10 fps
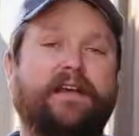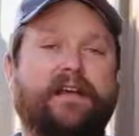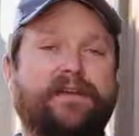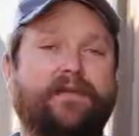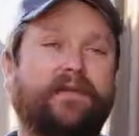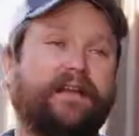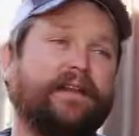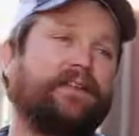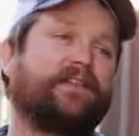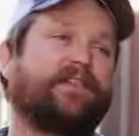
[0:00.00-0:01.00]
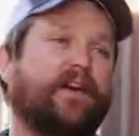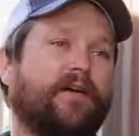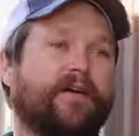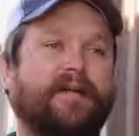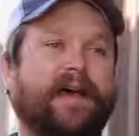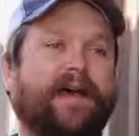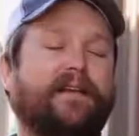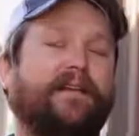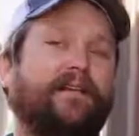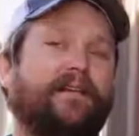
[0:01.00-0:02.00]
and you really need to start with that
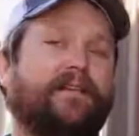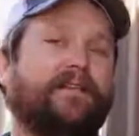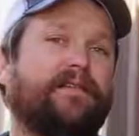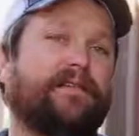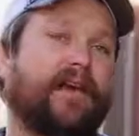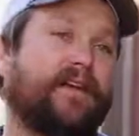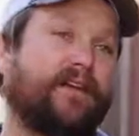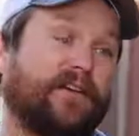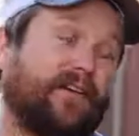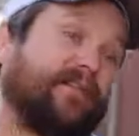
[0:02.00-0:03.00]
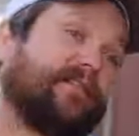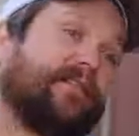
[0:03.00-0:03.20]
good